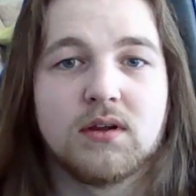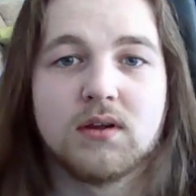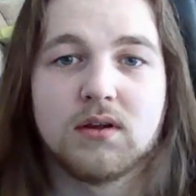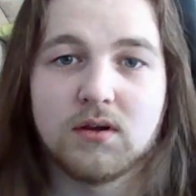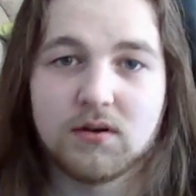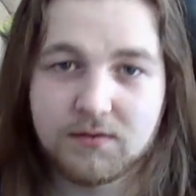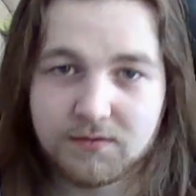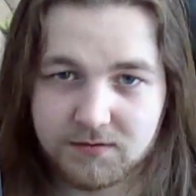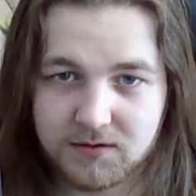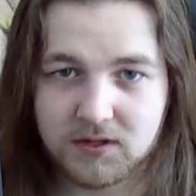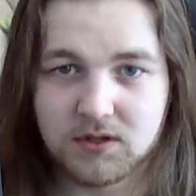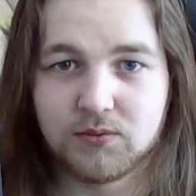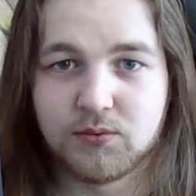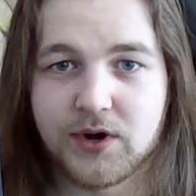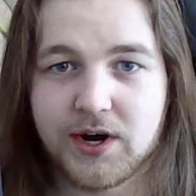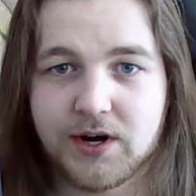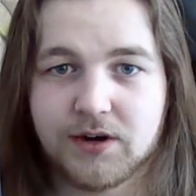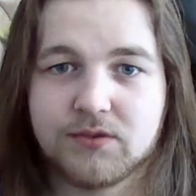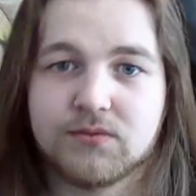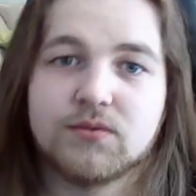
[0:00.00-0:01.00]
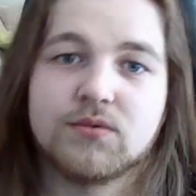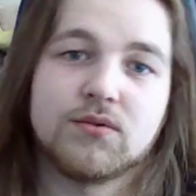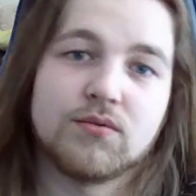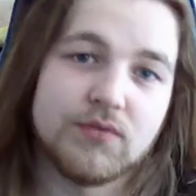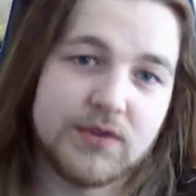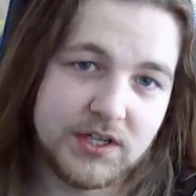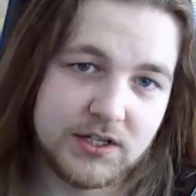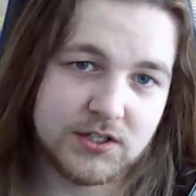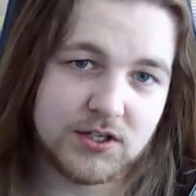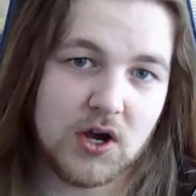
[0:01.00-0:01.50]
feed the wire through,
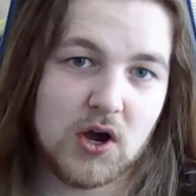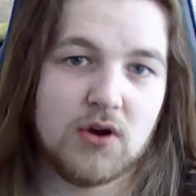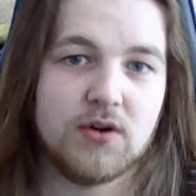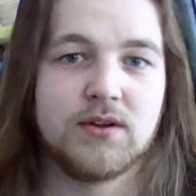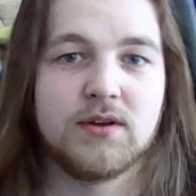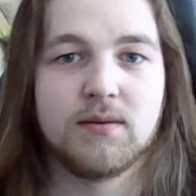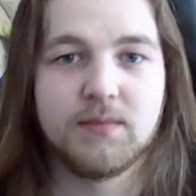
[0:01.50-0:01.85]
resolder them,